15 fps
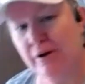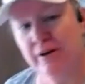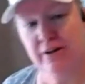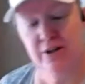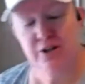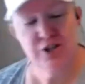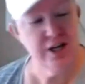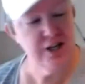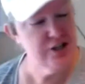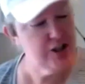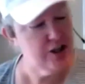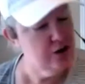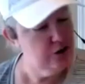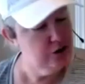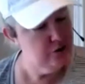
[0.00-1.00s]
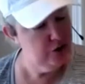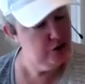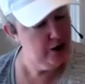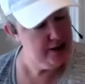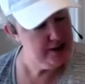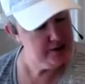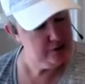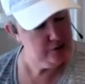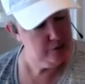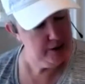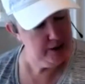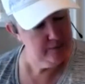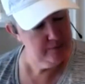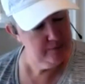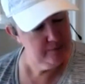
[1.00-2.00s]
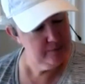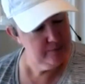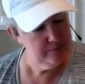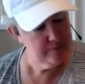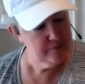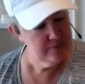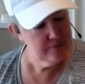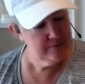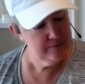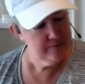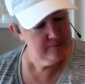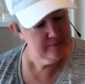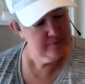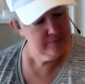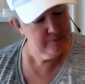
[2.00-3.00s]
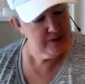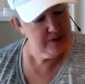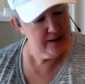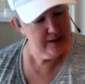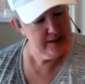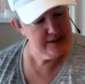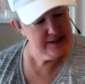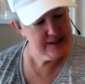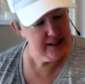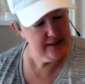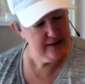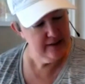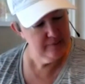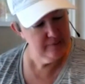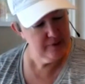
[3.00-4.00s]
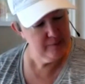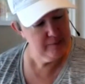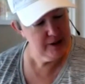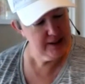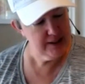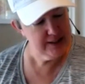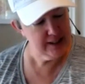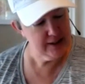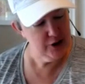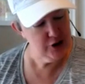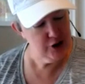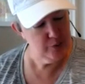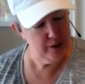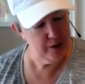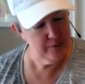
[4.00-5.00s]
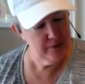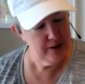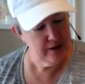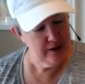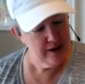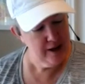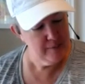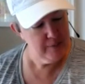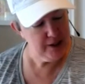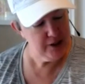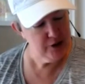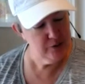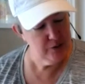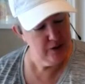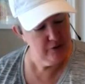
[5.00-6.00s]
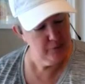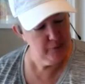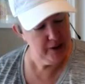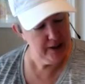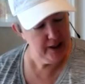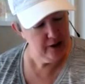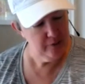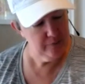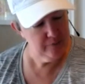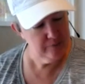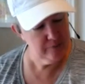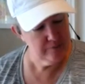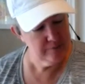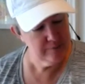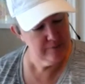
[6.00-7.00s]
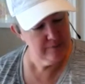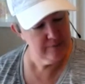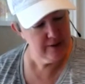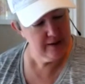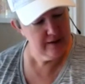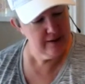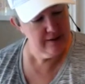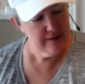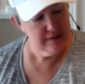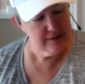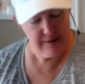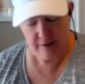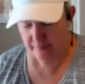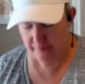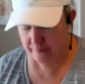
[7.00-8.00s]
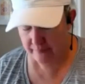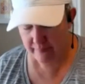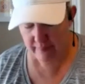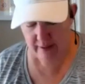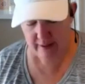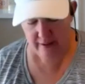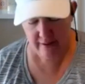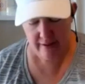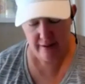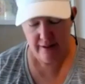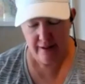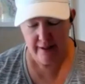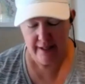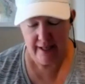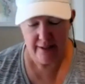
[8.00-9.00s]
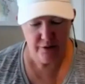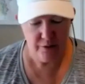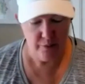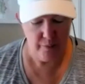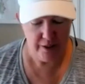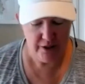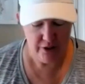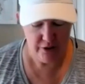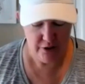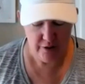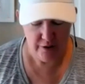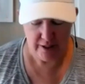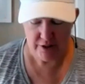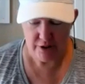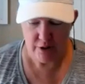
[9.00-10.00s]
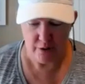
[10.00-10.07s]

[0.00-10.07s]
I'm probably going to change the color of her eyes a little bit. The inside. I'm not exactly sure what, but I do love the red hair. So can't wait to get